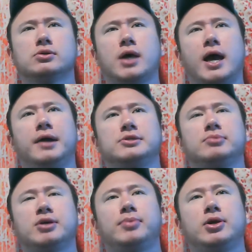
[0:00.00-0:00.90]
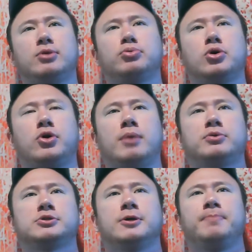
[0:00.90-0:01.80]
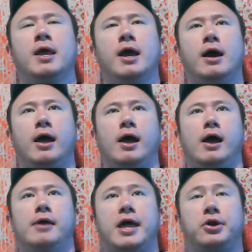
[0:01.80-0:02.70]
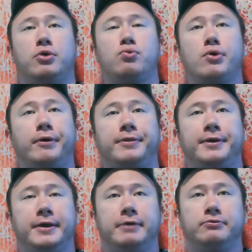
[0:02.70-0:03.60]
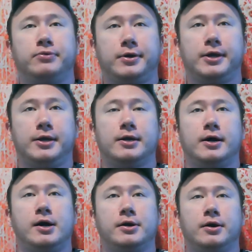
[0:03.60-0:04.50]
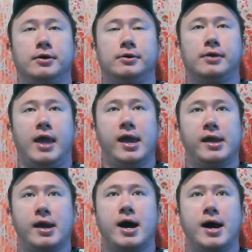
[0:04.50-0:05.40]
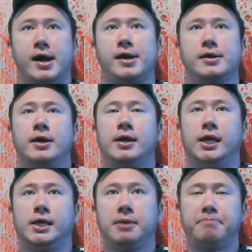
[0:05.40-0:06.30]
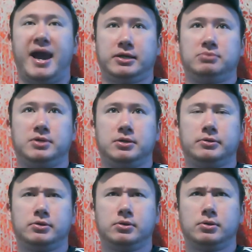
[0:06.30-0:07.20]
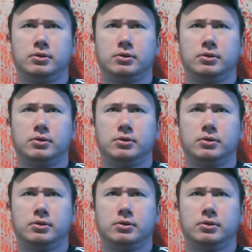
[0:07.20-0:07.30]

had some computer programmers that are worthy of working on our AI Get Back to Me